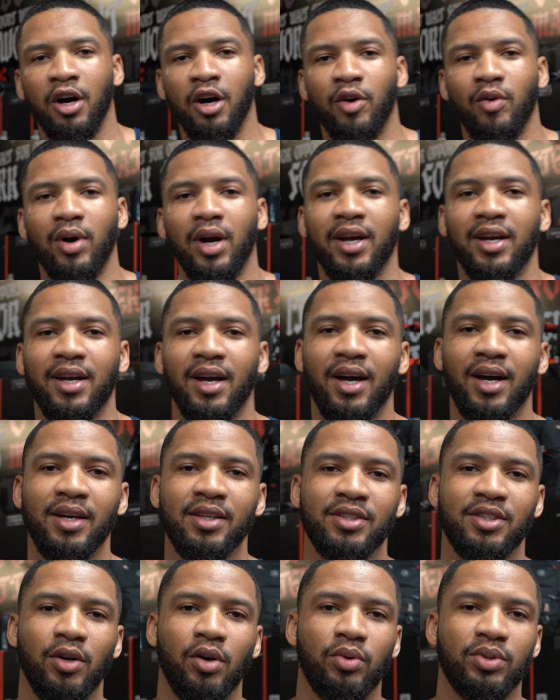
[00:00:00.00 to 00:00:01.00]
right,
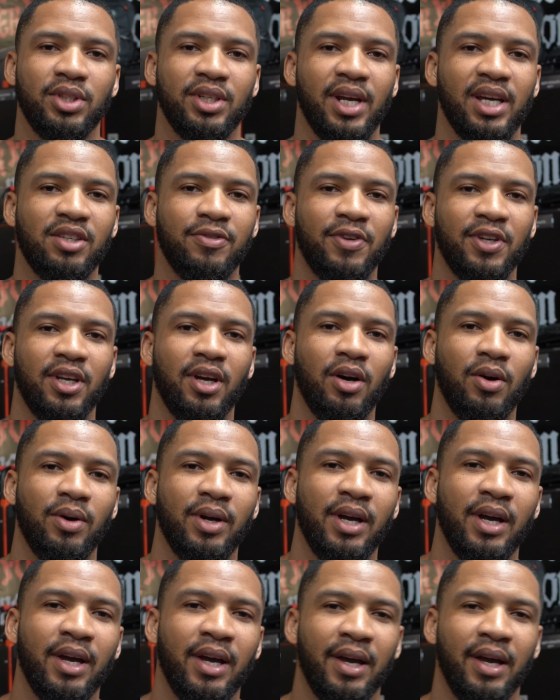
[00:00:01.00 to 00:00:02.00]
guys. So today's video
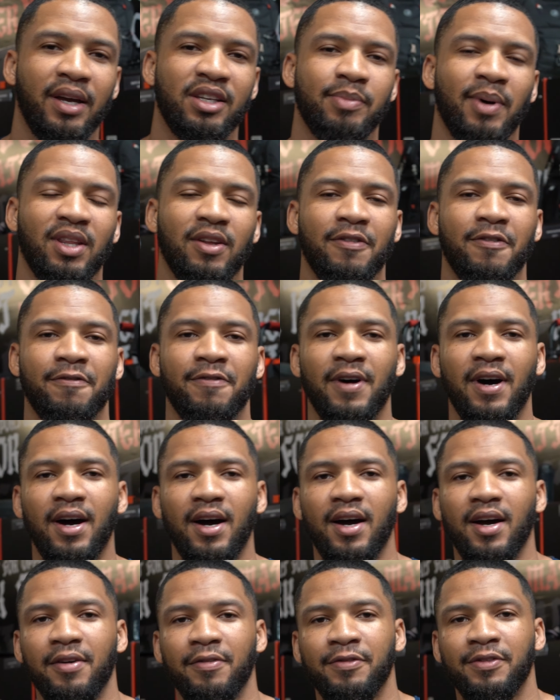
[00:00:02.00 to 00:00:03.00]
is about the
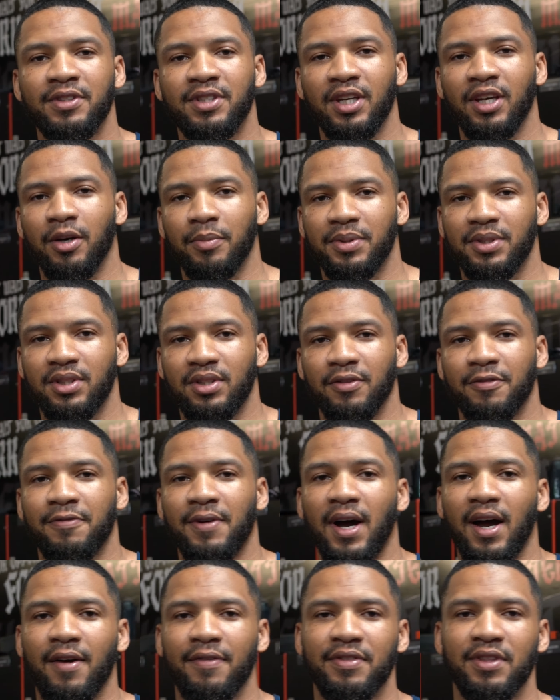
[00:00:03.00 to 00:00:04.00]
5 tips, the
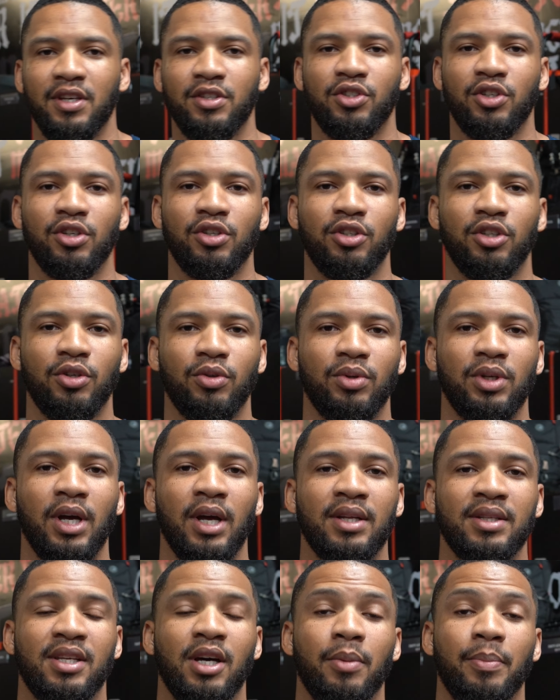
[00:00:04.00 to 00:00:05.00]
5 things you can do to
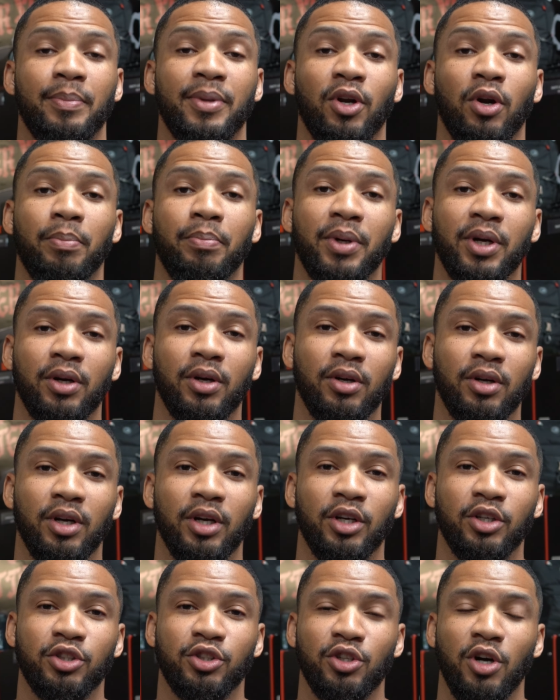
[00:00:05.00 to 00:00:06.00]
help build a bigger
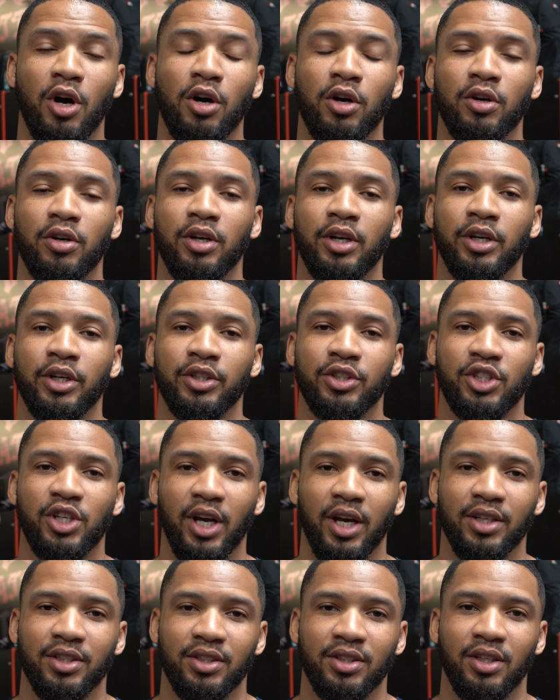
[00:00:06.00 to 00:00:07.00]
and stronger
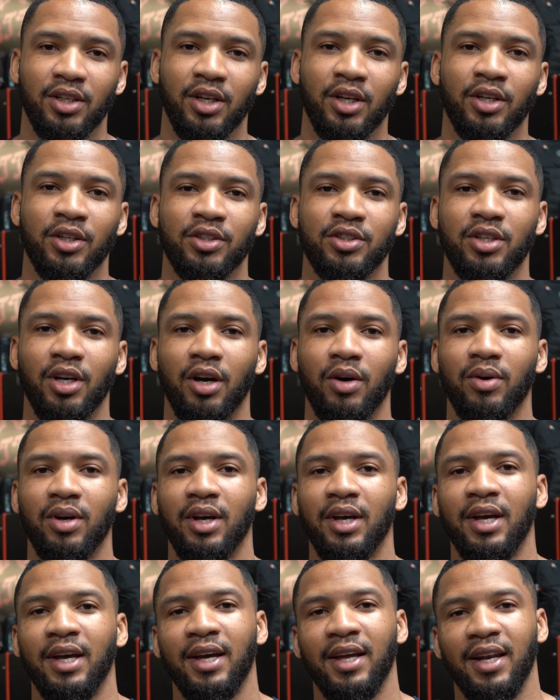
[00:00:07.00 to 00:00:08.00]
chest. So
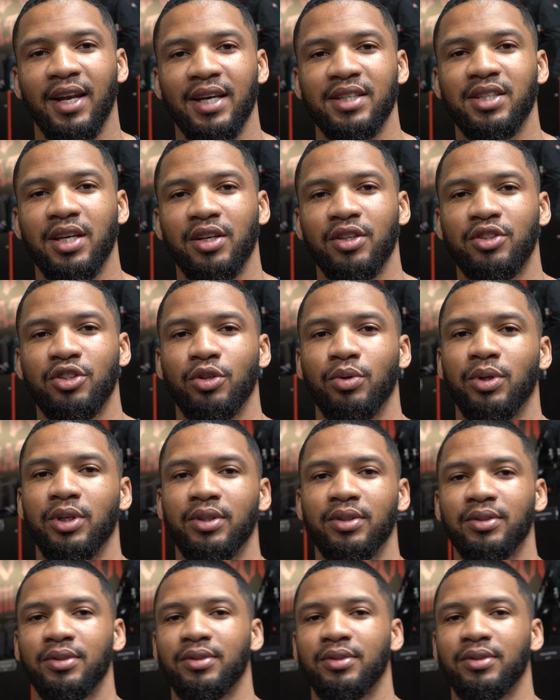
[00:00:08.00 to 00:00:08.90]
let's get into it.